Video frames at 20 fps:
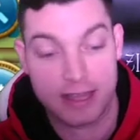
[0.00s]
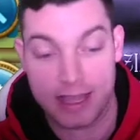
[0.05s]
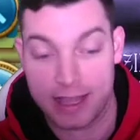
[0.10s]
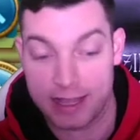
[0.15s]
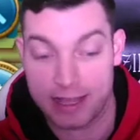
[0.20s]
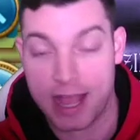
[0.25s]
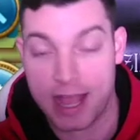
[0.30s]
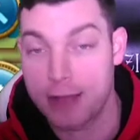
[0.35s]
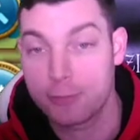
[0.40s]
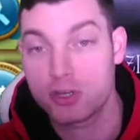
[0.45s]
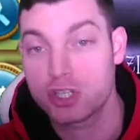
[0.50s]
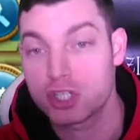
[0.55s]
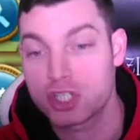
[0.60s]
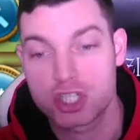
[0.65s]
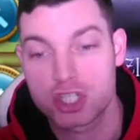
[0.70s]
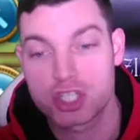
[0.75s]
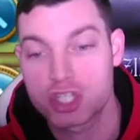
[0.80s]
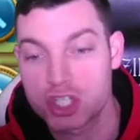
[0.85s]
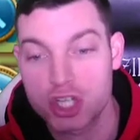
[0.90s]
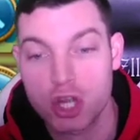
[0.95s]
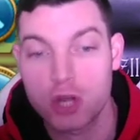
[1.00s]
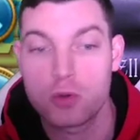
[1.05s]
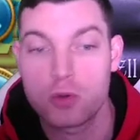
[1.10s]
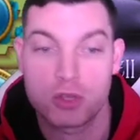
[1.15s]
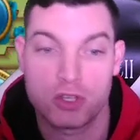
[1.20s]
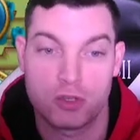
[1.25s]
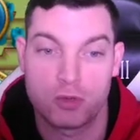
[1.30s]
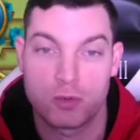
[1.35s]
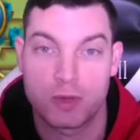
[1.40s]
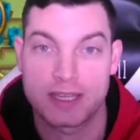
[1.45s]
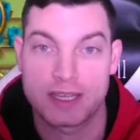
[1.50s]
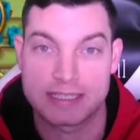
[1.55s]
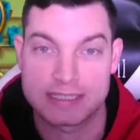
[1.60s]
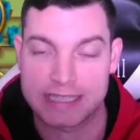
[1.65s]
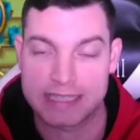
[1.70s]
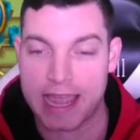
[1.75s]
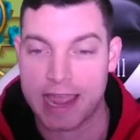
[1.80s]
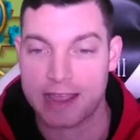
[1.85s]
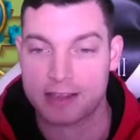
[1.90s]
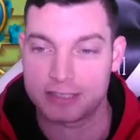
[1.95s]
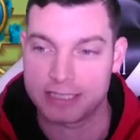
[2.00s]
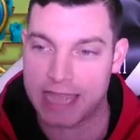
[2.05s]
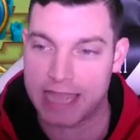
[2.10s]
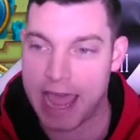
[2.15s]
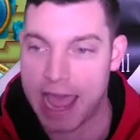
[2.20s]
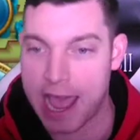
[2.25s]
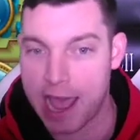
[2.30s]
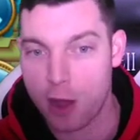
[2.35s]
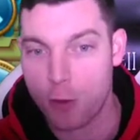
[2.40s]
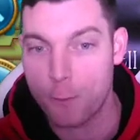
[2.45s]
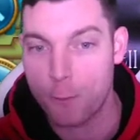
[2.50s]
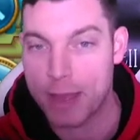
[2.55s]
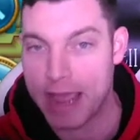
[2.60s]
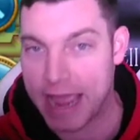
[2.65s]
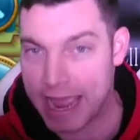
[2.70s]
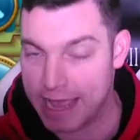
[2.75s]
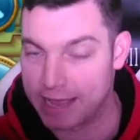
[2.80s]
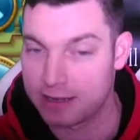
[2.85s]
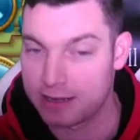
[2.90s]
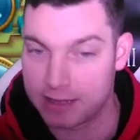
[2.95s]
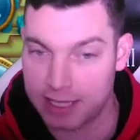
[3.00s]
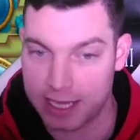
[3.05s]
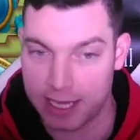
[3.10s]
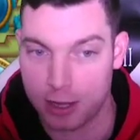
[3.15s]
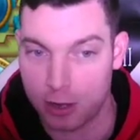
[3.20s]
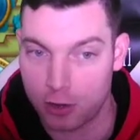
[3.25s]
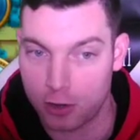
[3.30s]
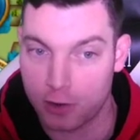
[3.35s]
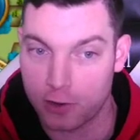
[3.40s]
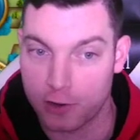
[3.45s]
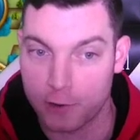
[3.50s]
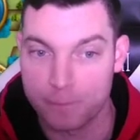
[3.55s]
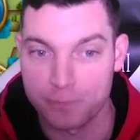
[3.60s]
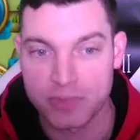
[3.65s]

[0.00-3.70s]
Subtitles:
I'm going to show you exactly how bad they are.